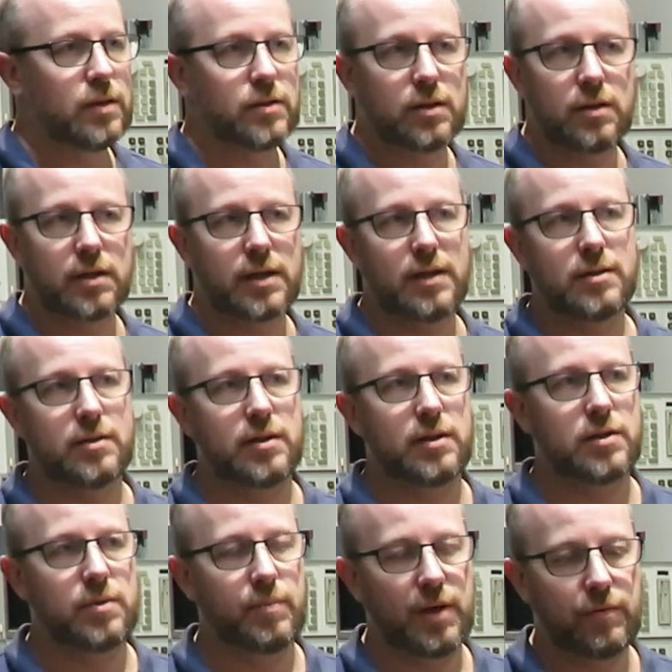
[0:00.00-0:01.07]
need to look into
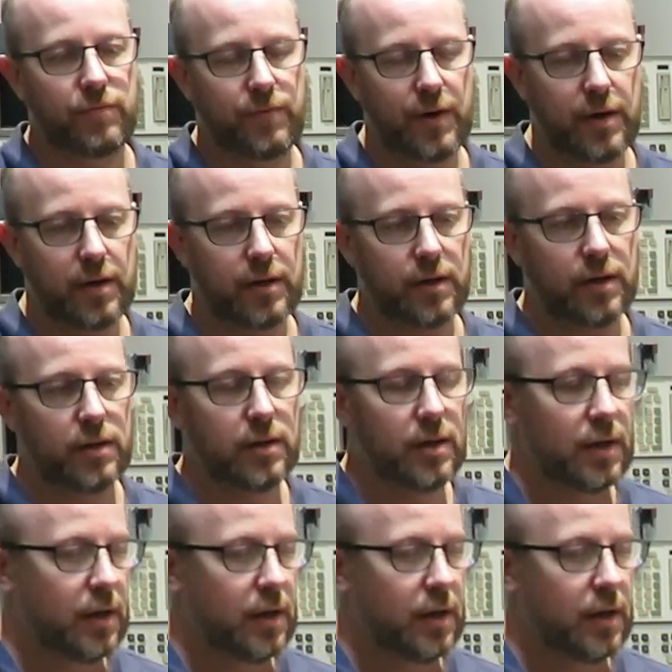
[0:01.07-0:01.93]
this a bit further.